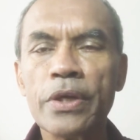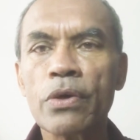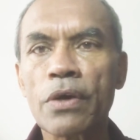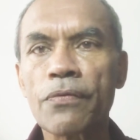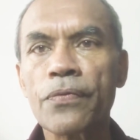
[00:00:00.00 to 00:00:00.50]

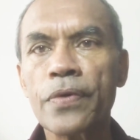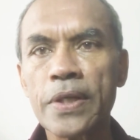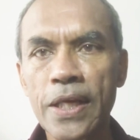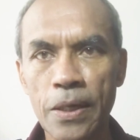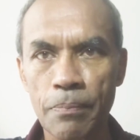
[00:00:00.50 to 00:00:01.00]
develop
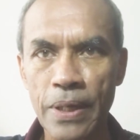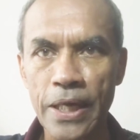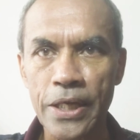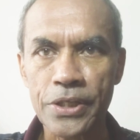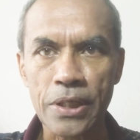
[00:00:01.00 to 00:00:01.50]
further
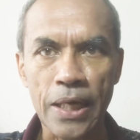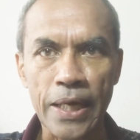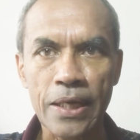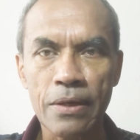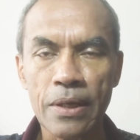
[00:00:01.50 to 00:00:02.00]
complications
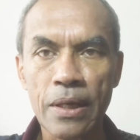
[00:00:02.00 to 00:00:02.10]
like